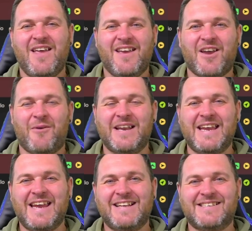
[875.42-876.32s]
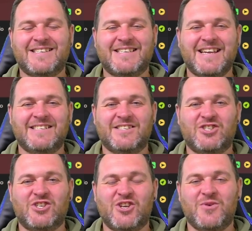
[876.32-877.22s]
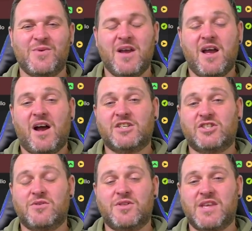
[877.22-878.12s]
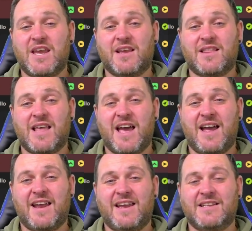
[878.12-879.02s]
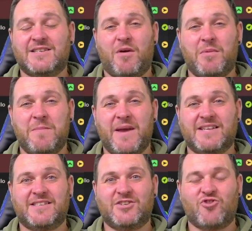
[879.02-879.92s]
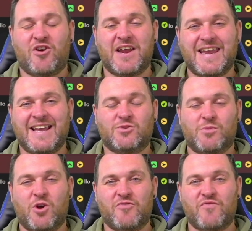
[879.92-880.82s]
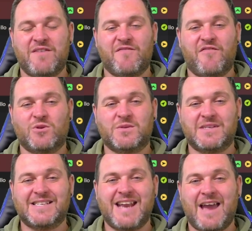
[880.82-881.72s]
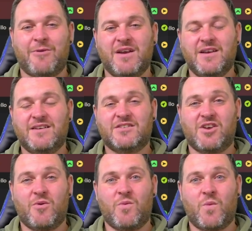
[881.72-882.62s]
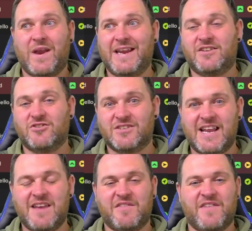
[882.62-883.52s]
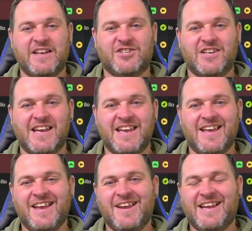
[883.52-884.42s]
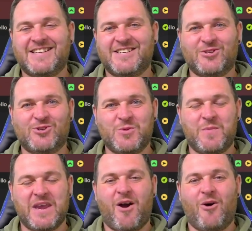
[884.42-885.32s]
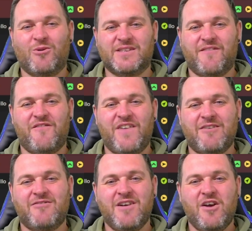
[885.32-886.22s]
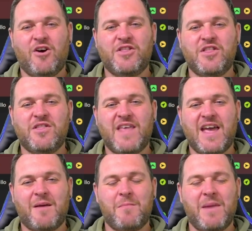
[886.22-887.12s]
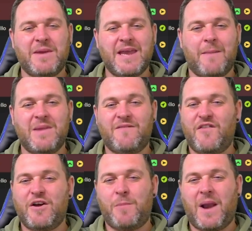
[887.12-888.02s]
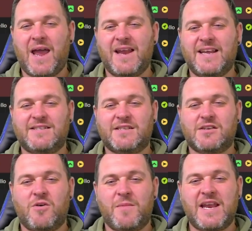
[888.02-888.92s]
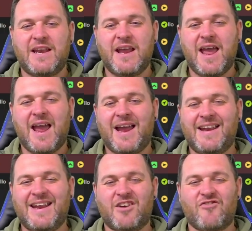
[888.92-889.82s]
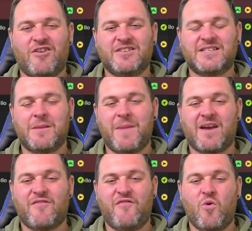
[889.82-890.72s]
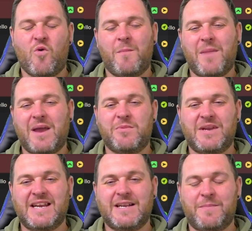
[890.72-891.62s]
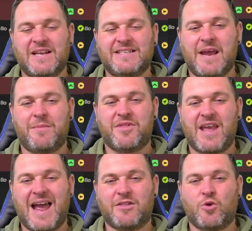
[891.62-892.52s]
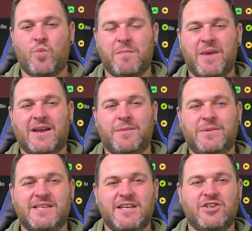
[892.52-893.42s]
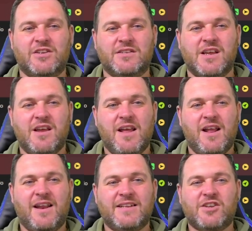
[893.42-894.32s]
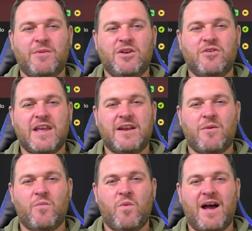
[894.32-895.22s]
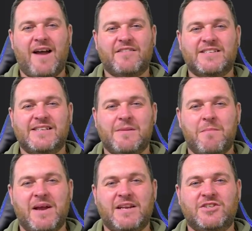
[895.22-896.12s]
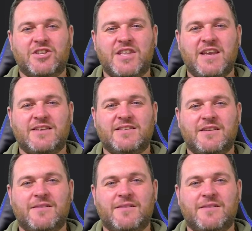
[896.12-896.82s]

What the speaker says: going into Season 2. I do think that it's probably best to try and get some kind of reinforcements now, so when he does leave eventually, it's not such a big hole to fill. Other than that, maybe a midfield player needs to come in, and then across the back 4, maybe we need a bit of depth at the wing-back positions. Let's go and look then at what our assistant manager thinks.